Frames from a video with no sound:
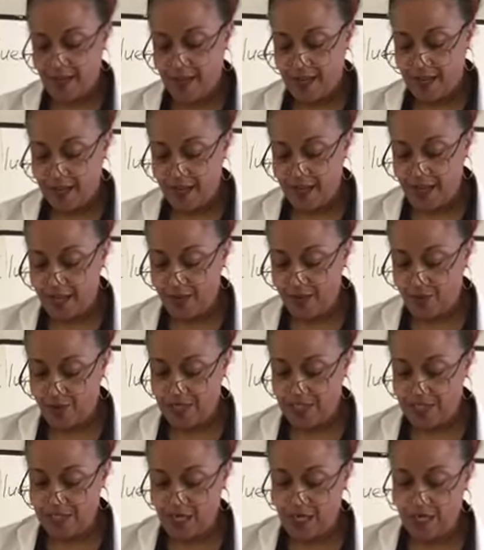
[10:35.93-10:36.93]
Then
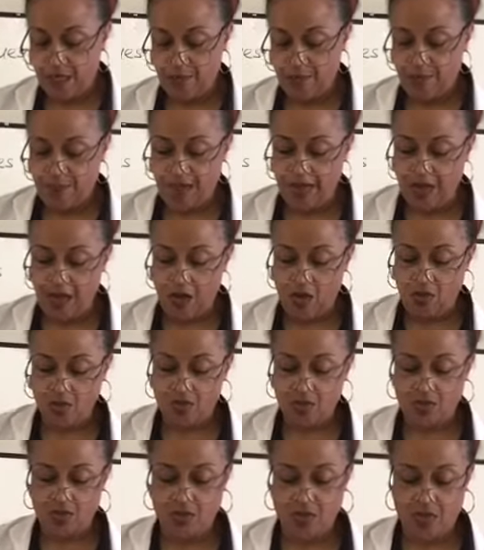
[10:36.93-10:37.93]
we talk
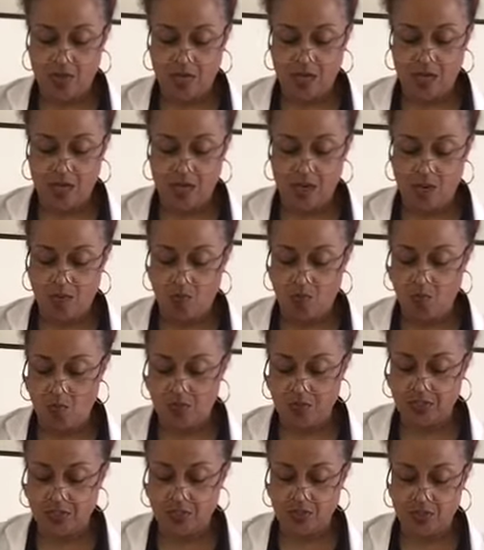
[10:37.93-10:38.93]
about
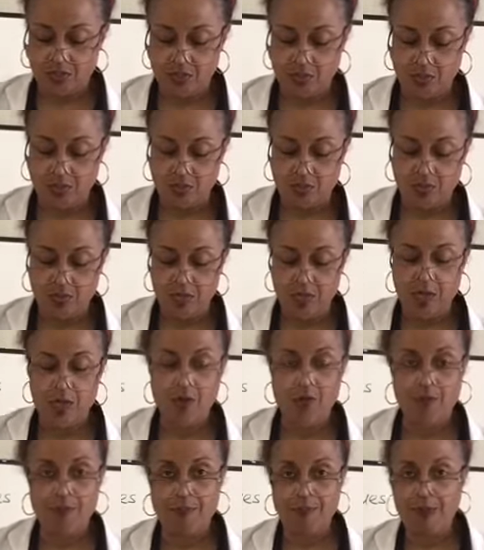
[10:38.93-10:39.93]
what to do.
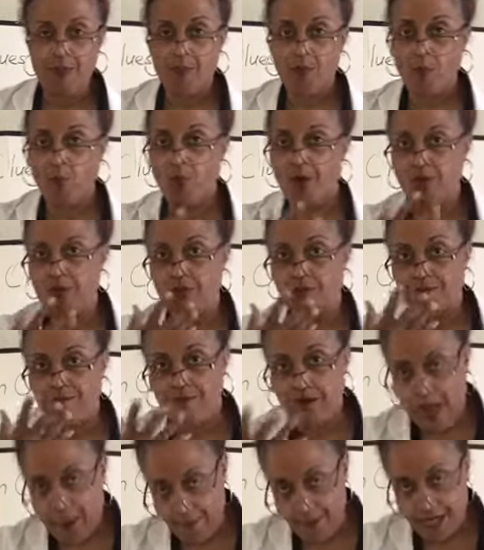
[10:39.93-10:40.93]
Remember, when you're
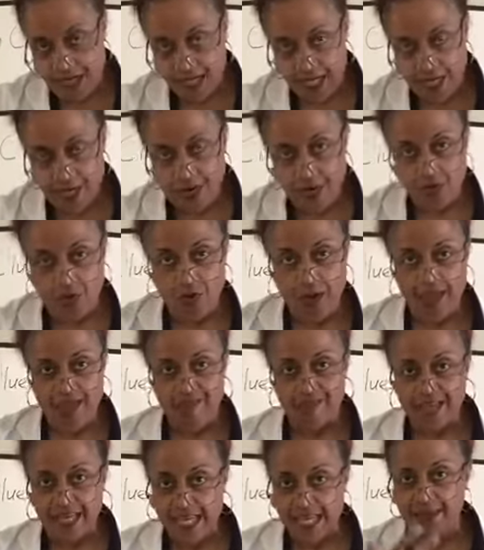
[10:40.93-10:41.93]
vomiting, you're
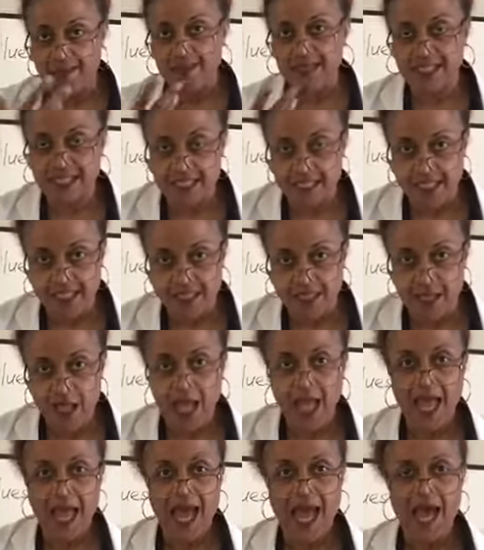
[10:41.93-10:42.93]
having emesis.
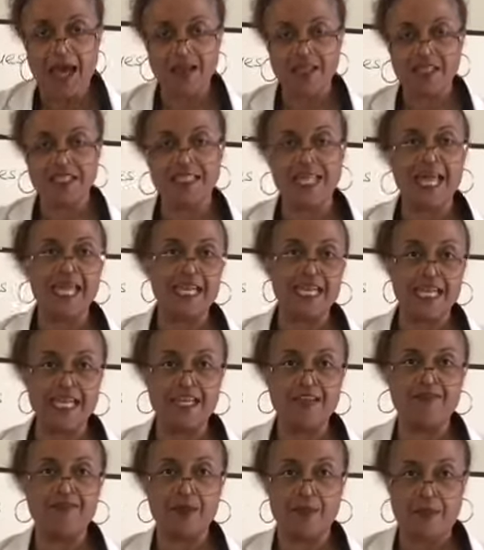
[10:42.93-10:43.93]
How does that
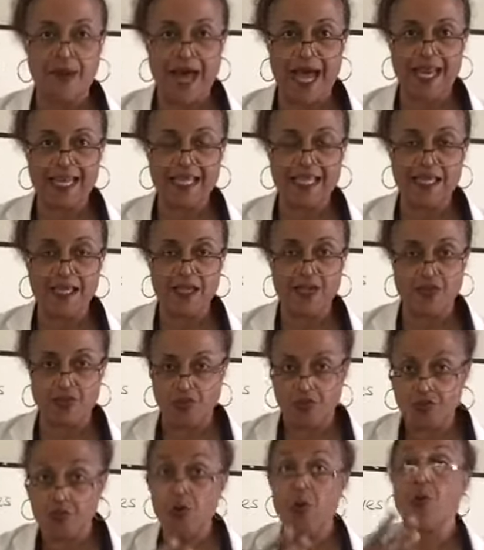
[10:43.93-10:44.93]
leave the body?
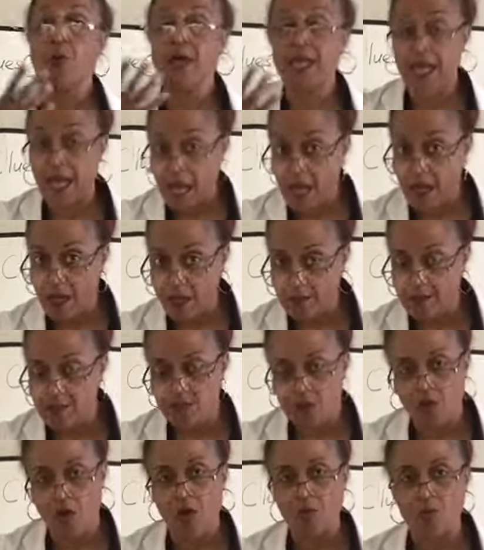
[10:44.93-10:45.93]
You're throwing up.
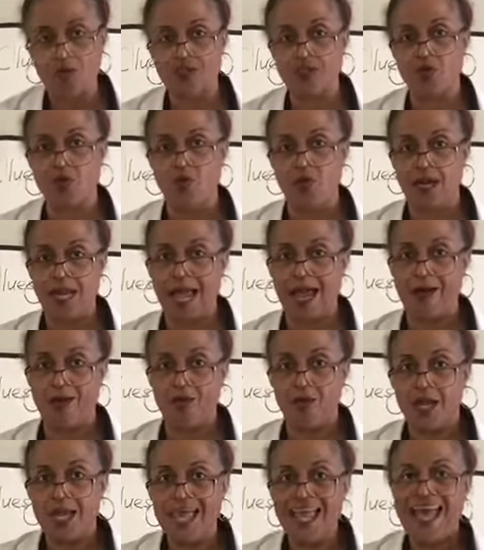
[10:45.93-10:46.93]
So what's going out?
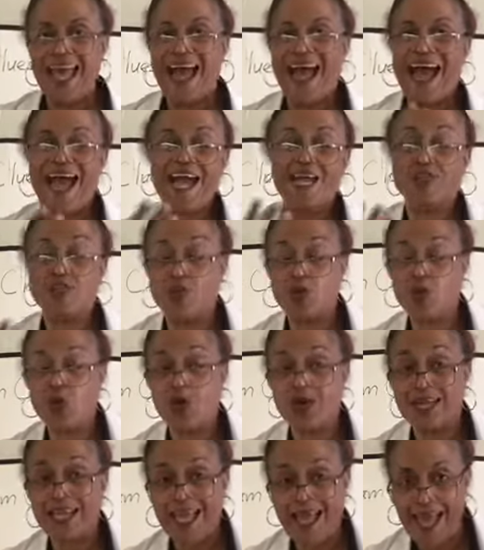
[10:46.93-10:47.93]

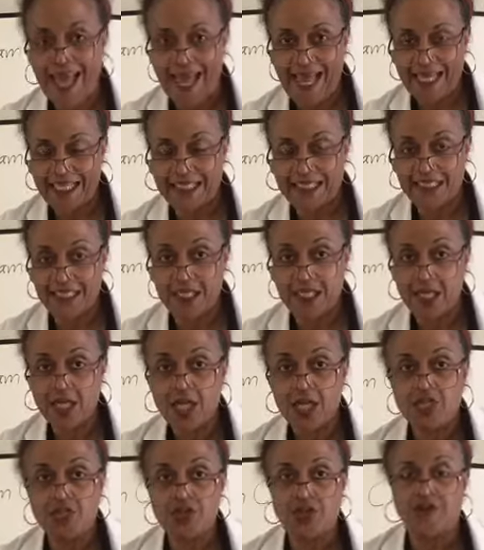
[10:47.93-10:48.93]
Hydrochloric acid.
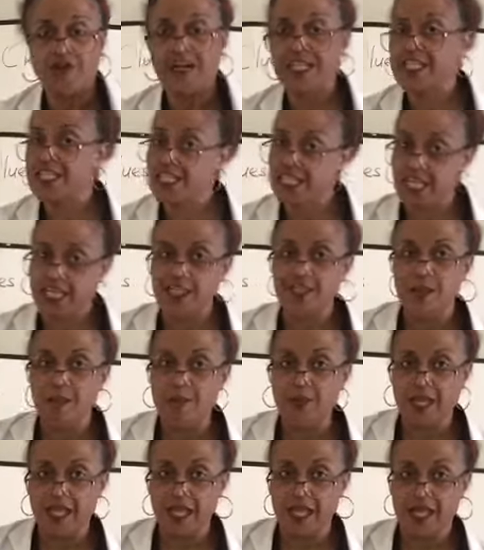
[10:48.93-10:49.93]
So if I check the
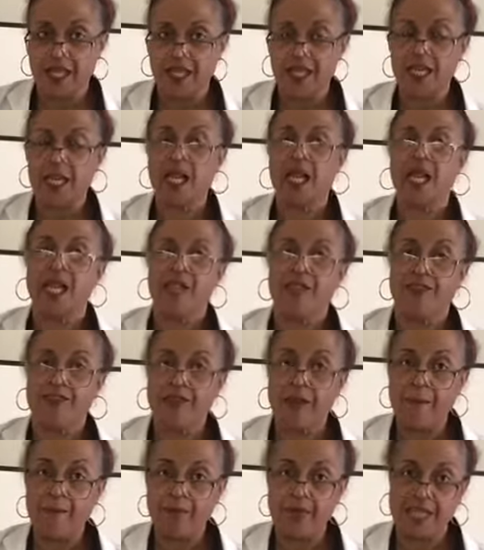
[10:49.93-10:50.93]

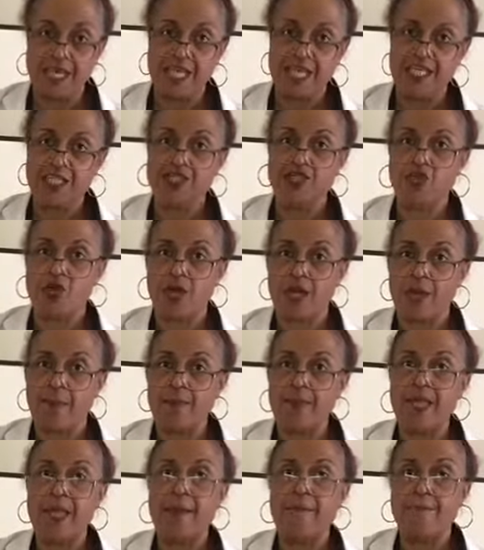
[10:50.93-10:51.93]
blood is going to
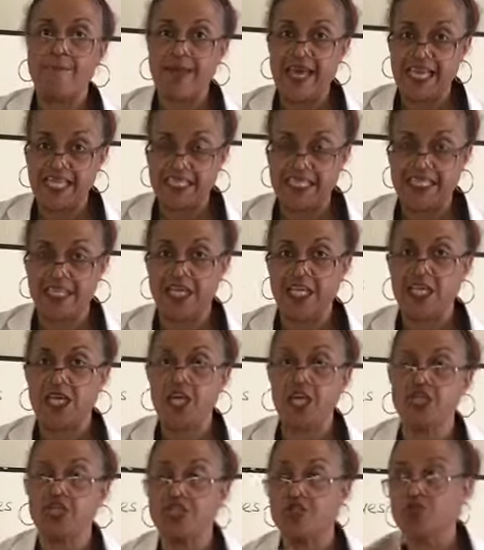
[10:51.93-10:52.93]
be basic
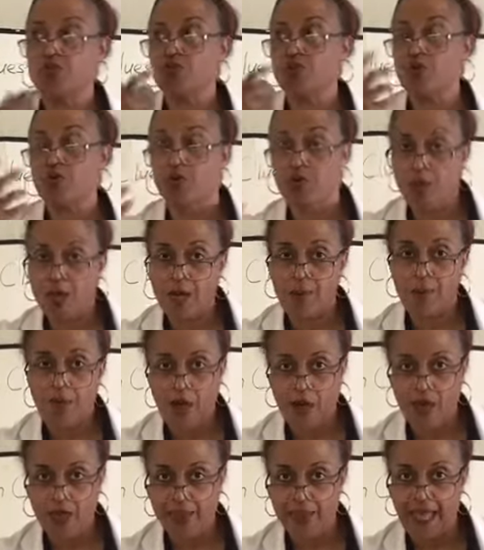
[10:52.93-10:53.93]
because you threw up
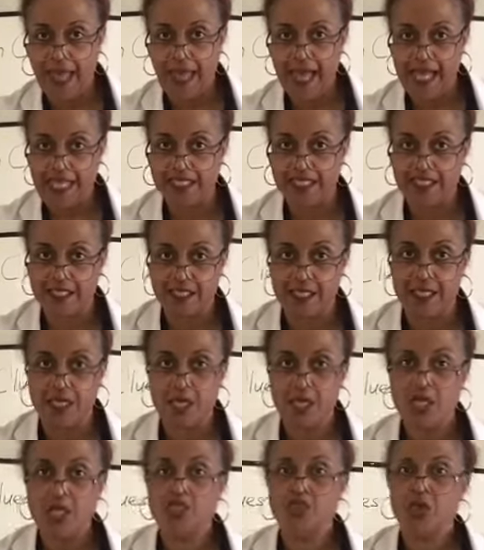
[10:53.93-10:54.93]
all the acid.
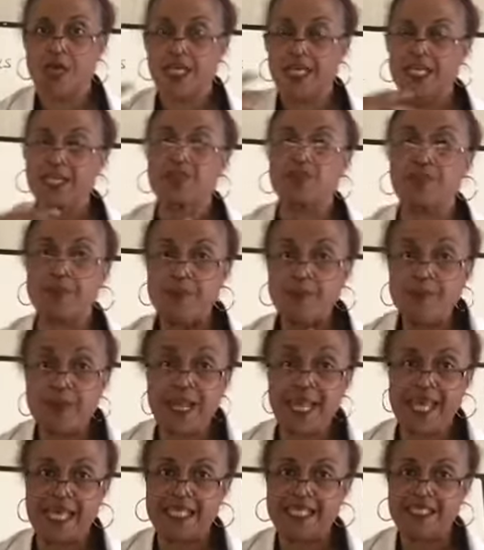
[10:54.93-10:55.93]
So I need to
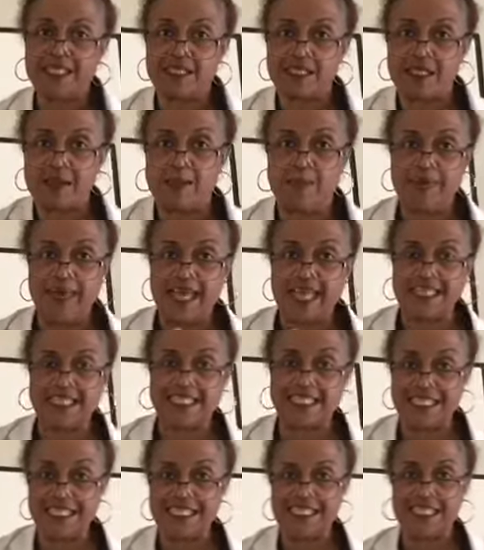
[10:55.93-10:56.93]
replace the
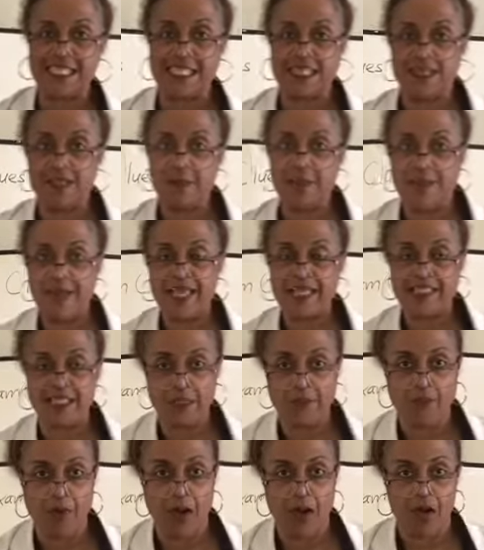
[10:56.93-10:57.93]
basicity, the
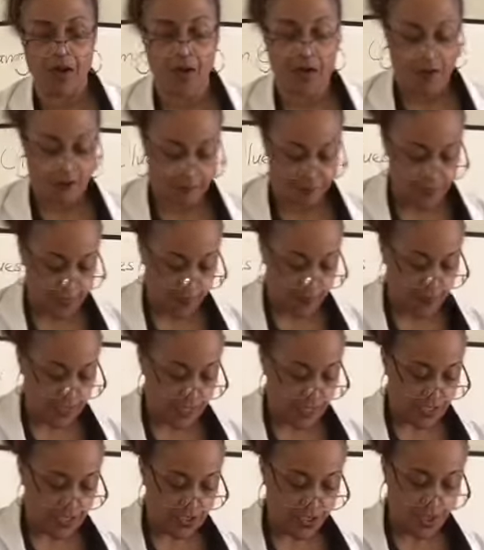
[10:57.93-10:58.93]
basic part of the
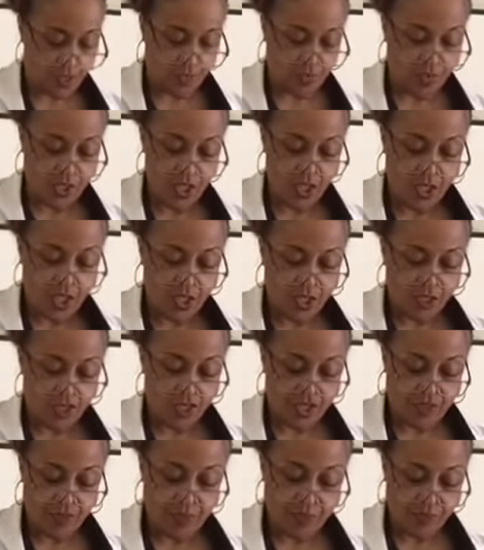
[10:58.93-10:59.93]
blood. So
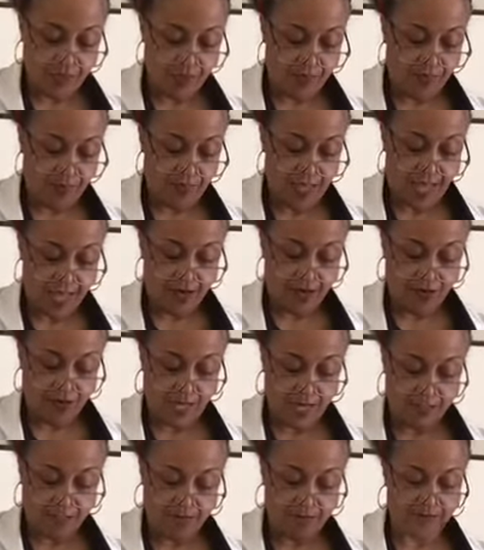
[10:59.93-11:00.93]
just remember that,
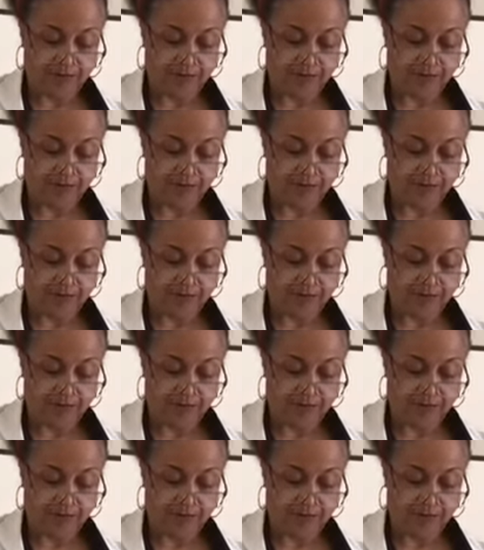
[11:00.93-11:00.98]
okay?